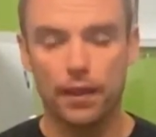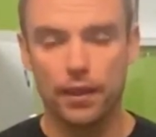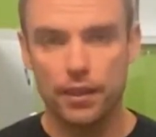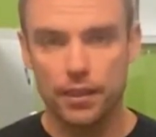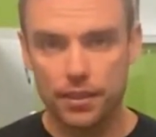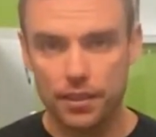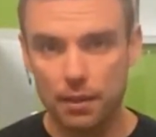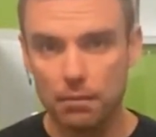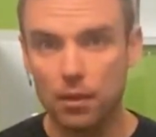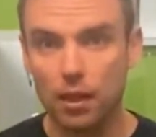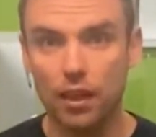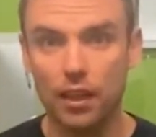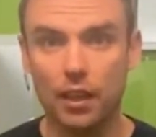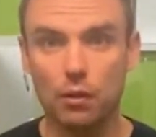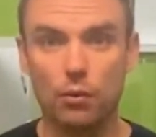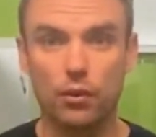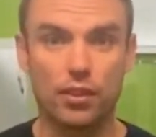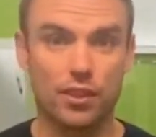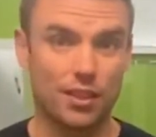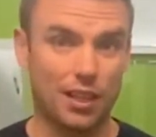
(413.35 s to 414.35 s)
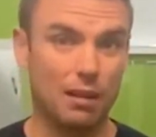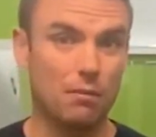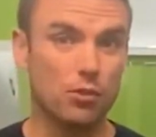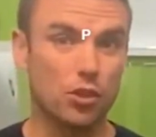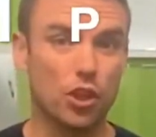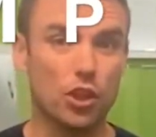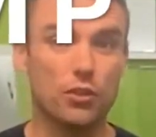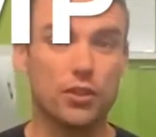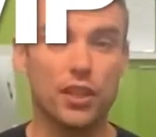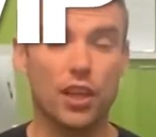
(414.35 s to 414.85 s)
Similarly, with the stamp
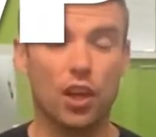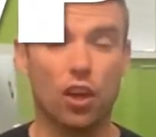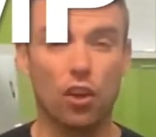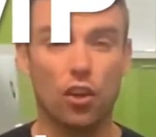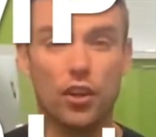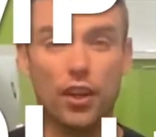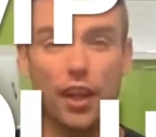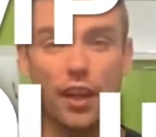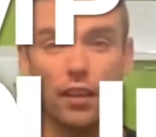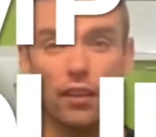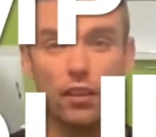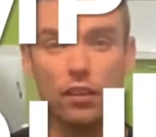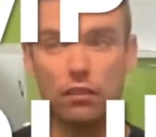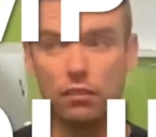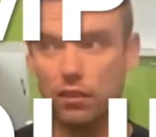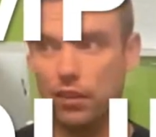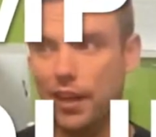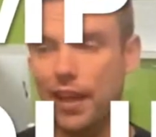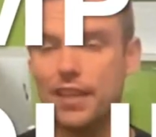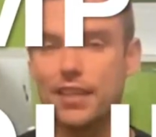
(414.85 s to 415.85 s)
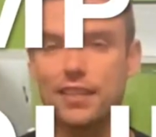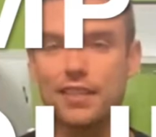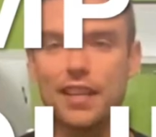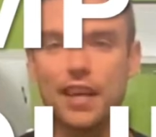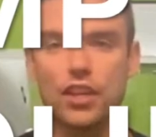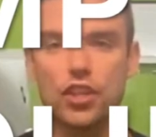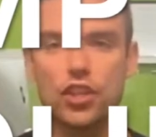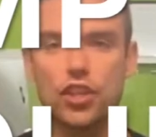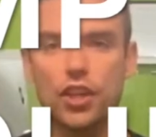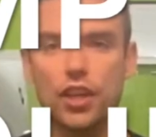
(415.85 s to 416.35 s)
duty holiday that ends
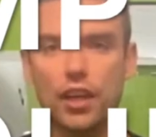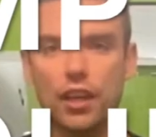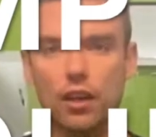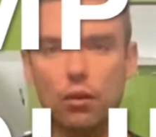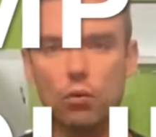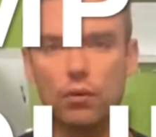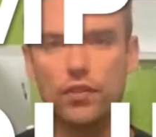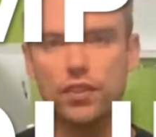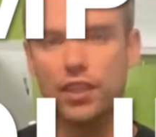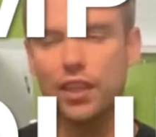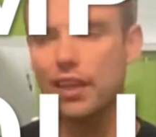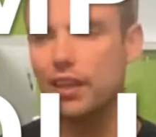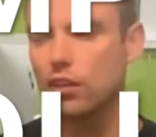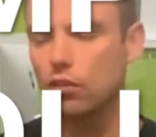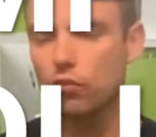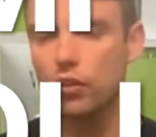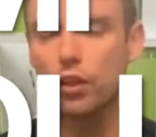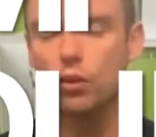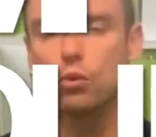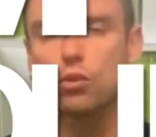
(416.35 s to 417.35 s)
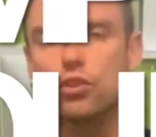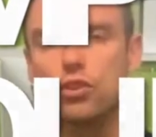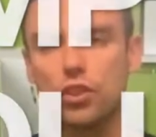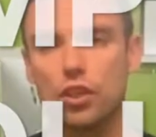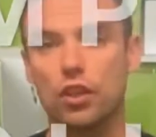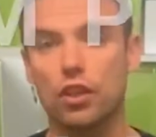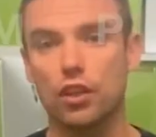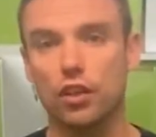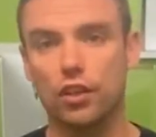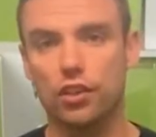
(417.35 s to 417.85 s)
next year, we've seen a real
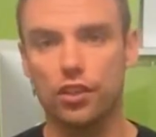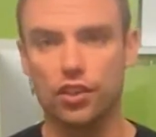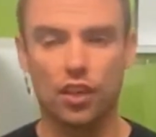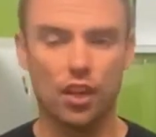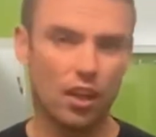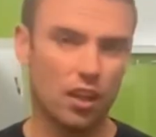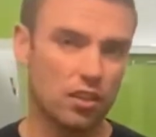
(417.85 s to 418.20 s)
surge,